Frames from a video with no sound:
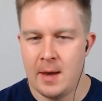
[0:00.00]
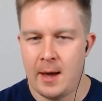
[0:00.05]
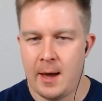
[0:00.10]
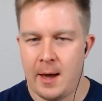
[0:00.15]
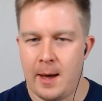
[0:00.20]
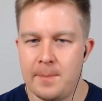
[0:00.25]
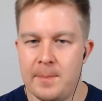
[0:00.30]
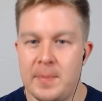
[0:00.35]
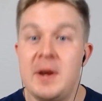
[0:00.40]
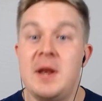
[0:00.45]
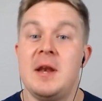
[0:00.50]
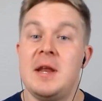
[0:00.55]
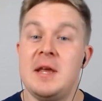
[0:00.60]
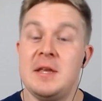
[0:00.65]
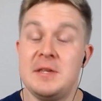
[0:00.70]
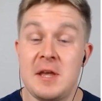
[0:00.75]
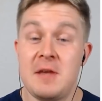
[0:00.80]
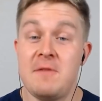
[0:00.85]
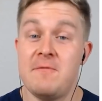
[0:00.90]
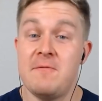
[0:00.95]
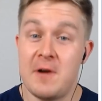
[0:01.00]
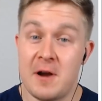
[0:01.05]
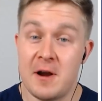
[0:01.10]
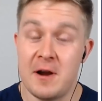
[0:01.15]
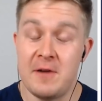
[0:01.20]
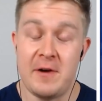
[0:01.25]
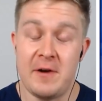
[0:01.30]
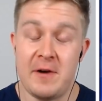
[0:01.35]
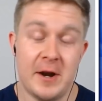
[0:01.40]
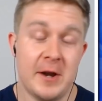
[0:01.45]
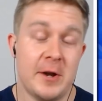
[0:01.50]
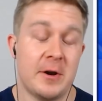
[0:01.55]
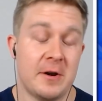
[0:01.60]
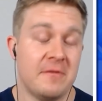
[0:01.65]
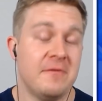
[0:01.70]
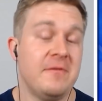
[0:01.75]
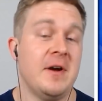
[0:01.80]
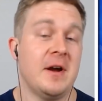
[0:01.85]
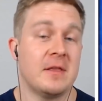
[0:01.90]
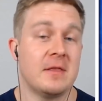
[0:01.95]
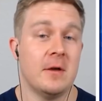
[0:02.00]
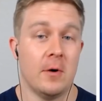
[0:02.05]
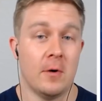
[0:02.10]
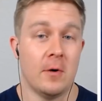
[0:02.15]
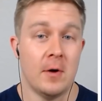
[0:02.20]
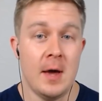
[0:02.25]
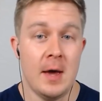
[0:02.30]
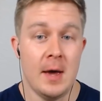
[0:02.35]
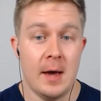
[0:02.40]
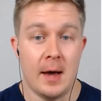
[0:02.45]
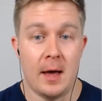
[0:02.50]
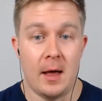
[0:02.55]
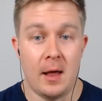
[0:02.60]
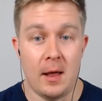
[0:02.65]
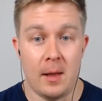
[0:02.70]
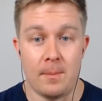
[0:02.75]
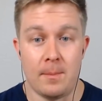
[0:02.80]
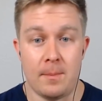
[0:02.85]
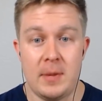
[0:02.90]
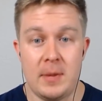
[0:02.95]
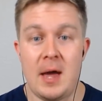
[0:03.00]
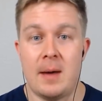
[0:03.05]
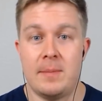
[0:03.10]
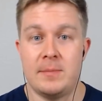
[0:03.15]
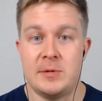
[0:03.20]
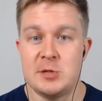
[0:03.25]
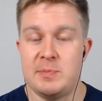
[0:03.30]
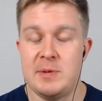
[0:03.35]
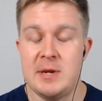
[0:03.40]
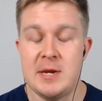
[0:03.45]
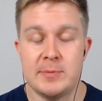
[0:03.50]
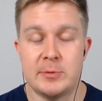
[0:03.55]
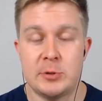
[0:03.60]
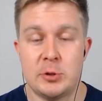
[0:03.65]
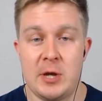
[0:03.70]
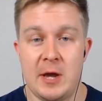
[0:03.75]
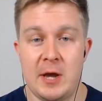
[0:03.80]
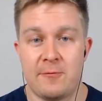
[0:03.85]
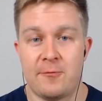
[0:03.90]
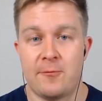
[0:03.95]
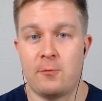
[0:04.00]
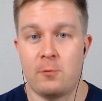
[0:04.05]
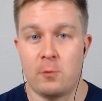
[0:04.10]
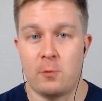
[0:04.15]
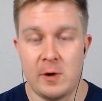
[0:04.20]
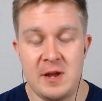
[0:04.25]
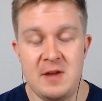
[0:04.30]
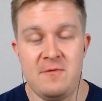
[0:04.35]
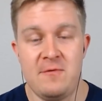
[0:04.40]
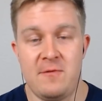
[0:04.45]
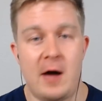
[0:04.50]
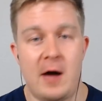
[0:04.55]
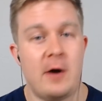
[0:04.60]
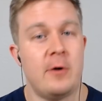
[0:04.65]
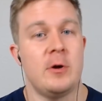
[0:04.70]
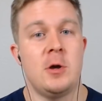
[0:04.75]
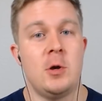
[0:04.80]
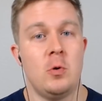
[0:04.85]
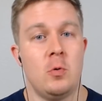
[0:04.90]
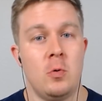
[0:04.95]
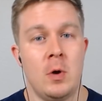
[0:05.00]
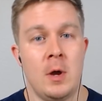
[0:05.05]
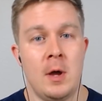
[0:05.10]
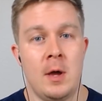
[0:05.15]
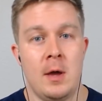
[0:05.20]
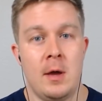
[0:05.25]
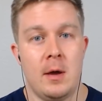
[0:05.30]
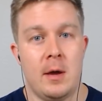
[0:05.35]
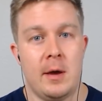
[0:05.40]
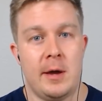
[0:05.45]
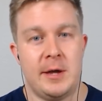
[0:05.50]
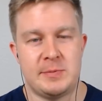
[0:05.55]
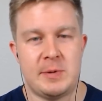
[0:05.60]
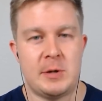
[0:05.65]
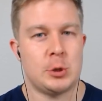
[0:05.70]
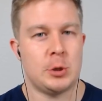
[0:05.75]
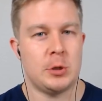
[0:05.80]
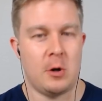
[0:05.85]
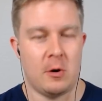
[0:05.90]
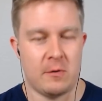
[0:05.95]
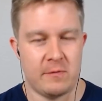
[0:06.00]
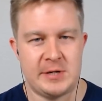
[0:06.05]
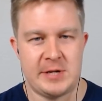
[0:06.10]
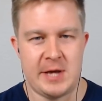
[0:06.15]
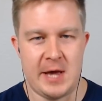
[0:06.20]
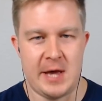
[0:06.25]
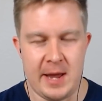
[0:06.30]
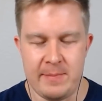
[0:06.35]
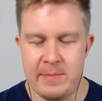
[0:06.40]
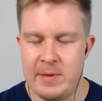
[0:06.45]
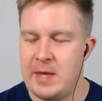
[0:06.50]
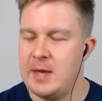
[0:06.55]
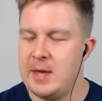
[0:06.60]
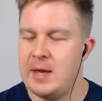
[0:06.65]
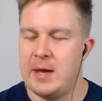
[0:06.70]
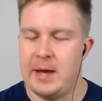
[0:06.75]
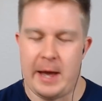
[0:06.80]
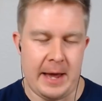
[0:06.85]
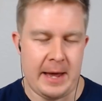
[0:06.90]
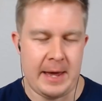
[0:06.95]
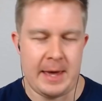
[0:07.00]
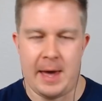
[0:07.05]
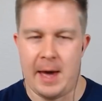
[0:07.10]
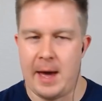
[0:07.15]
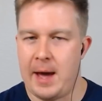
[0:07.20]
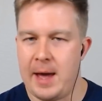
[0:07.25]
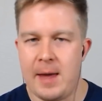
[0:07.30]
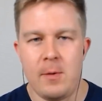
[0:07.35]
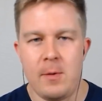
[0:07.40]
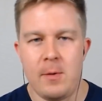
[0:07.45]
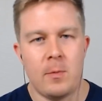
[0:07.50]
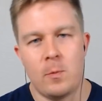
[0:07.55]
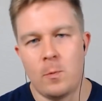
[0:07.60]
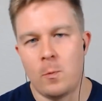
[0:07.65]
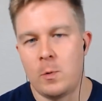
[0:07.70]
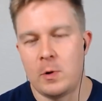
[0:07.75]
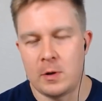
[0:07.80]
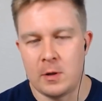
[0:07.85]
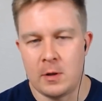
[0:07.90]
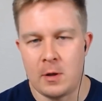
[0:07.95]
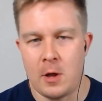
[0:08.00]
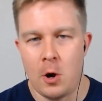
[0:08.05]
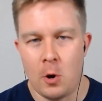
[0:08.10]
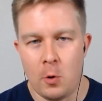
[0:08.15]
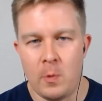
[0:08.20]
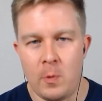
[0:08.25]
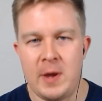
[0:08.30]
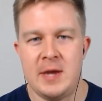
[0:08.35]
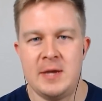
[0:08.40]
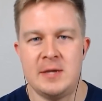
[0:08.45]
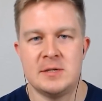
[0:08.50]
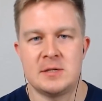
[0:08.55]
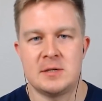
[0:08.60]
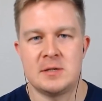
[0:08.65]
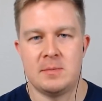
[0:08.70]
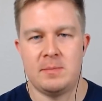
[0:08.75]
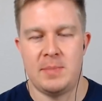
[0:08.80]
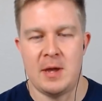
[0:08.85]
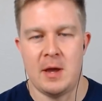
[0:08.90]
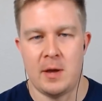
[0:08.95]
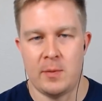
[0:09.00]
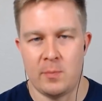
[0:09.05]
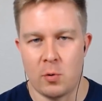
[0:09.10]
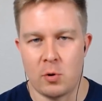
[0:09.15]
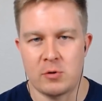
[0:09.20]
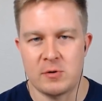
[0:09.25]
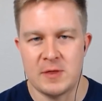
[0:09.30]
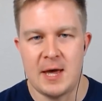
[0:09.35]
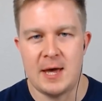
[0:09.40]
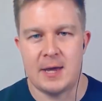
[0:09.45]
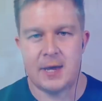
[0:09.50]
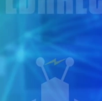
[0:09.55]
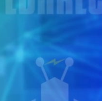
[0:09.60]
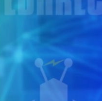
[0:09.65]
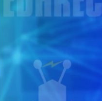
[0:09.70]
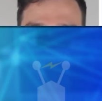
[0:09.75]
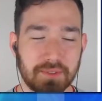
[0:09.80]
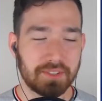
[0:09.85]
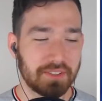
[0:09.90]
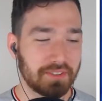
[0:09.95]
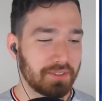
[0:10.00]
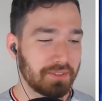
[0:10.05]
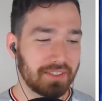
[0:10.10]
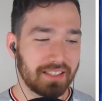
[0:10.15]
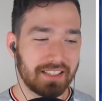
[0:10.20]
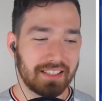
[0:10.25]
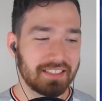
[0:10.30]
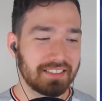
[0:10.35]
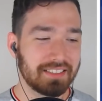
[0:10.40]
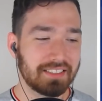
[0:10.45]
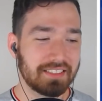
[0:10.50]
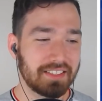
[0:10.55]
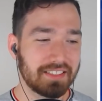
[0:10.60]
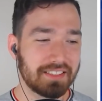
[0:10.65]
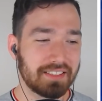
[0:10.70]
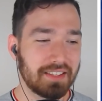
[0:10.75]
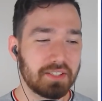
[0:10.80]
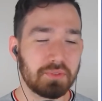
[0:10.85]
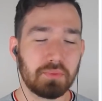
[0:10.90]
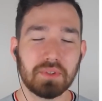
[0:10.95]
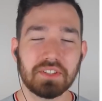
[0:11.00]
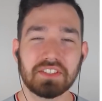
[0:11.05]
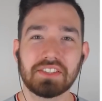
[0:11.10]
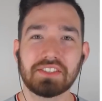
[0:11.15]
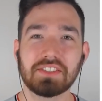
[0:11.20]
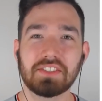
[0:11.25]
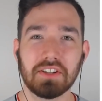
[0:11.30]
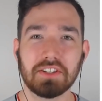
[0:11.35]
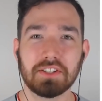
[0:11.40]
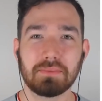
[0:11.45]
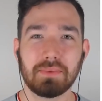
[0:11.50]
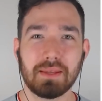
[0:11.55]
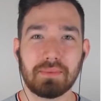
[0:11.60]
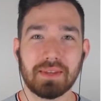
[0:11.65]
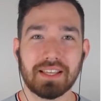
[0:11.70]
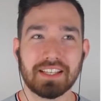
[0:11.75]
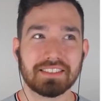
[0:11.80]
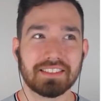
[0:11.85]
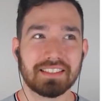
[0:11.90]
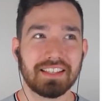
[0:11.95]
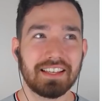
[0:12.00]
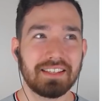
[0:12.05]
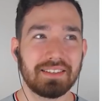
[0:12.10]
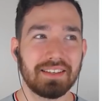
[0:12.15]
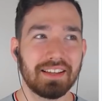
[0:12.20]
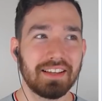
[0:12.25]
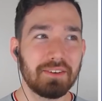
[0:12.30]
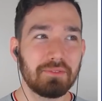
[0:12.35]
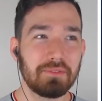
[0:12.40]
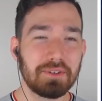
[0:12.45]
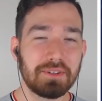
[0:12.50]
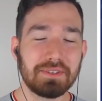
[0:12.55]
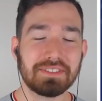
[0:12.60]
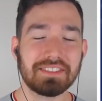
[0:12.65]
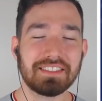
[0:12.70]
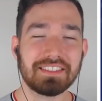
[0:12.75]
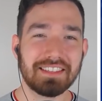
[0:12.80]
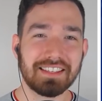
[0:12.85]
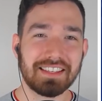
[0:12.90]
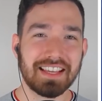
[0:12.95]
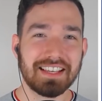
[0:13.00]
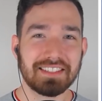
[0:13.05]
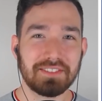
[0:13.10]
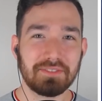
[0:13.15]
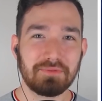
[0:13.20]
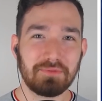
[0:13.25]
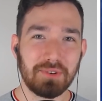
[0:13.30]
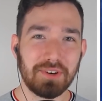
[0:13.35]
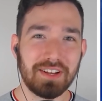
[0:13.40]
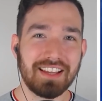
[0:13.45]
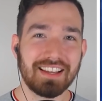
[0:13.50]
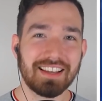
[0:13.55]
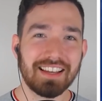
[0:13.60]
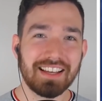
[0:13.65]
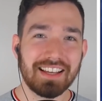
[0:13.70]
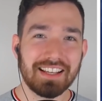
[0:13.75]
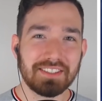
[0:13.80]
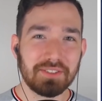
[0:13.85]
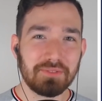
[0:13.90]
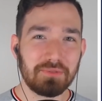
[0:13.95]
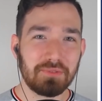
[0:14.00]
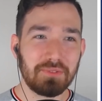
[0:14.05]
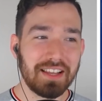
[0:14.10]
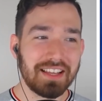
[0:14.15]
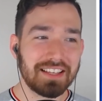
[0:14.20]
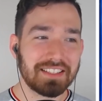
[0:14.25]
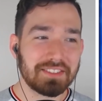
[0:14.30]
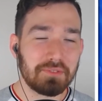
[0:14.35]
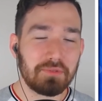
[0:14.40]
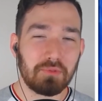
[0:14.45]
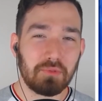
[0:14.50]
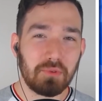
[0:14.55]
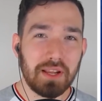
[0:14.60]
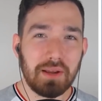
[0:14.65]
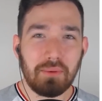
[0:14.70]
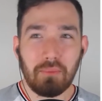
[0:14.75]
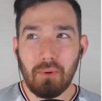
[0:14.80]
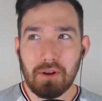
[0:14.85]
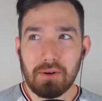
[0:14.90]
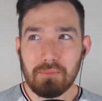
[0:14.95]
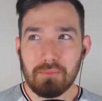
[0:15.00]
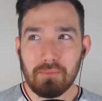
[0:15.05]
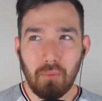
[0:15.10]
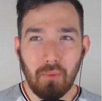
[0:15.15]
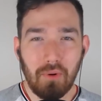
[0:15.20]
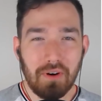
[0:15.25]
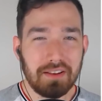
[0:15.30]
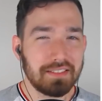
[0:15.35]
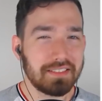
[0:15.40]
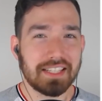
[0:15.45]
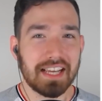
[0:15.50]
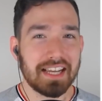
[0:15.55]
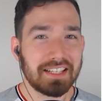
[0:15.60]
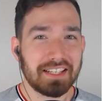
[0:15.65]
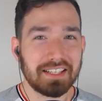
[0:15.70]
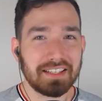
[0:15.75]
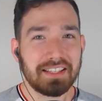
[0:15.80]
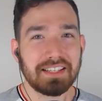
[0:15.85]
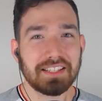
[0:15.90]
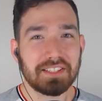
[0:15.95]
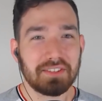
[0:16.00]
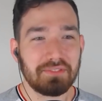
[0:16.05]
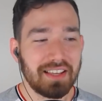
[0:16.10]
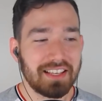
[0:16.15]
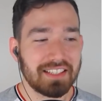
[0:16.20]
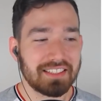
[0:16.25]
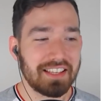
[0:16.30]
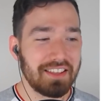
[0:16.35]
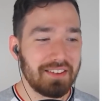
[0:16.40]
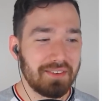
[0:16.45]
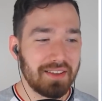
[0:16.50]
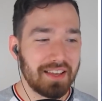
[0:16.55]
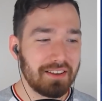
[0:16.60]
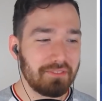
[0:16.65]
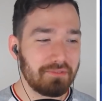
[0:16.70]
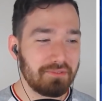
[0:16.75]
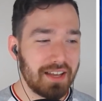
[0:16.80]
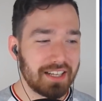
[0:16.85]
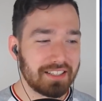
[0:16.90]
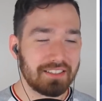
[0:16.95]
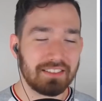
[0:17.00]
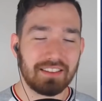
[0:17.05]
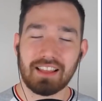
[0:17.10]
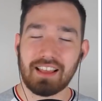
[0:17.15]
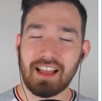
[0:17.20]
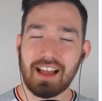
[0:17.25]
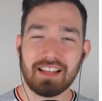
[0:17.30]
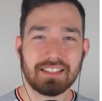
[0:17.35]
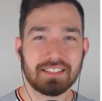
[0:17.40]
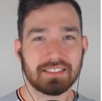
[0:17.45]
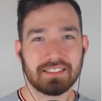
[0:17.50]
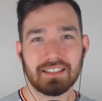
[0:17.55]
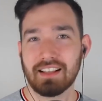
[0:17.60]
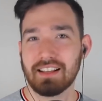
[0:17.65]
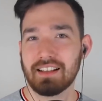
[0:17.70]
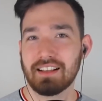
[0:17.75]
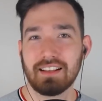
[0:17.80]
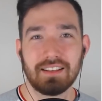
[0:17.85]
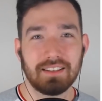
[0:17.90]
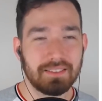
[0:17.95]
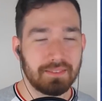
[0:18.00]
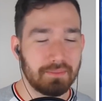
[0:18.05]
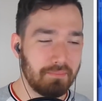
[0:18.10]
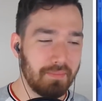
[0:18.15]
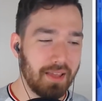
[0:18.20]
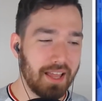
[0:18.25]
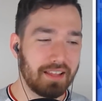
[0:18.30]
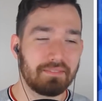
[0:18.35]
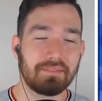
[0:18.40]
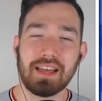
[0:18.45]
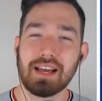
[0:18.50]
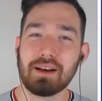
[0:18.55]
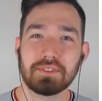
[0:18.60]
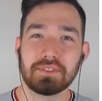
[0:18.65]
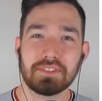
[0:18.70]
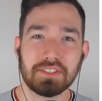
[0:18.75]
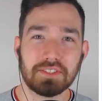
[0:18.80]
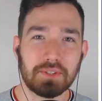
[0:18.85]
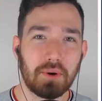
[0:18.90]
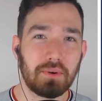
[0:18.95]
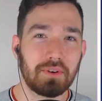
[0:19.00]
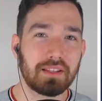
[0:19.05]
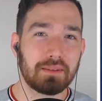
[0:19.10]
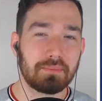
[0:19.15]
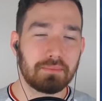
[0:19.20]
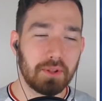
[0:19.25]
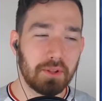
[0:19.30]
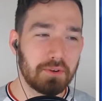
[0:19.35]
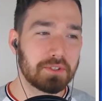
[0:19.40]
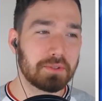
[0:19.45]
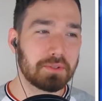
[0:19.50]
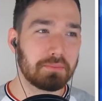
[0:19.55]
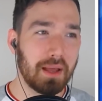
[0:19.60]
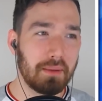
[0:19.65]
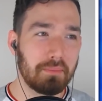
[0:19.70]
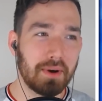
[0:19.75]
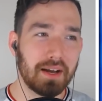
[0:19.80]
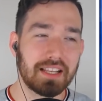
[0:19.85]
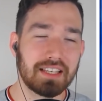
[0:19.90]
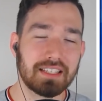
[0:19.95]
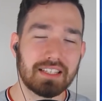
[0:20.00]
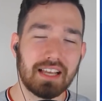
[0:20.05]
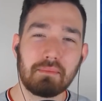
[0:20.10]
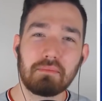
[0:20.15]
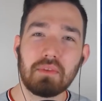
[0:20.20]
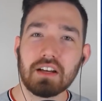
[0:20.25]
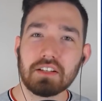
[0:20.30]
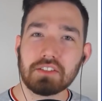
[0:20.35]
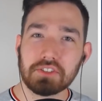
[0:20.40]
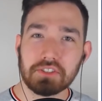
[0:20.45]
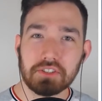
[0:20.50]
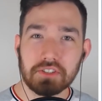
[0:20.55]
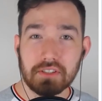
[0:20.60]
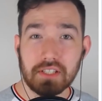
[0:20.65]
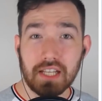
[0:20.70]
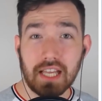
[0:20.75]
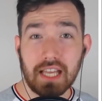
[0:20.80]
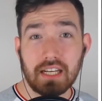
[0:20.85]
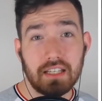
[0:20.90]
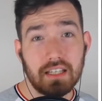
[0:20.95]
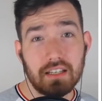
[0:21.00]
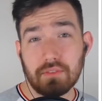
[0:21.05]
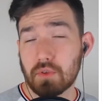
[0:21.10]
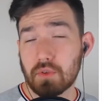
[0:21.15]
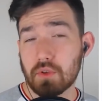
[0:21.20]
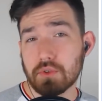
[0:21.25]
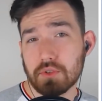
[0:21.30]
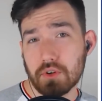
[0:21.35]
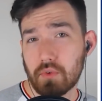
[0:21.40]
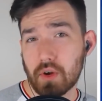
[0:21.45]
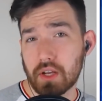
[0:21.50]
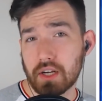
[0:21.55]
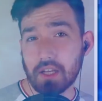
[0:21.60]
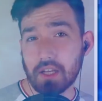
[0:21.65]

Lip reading: But it is a very, very good effect, though. Yeah, just being able to get free value, especially over time, I will always be on board with that. Absolutely. This one stuns me because it reduces the cost of free. It's a free 1/1, technically a Sphinx that you get affected. Like, man, that one just totally blows my mind. I'm not sure, Dana, if you should run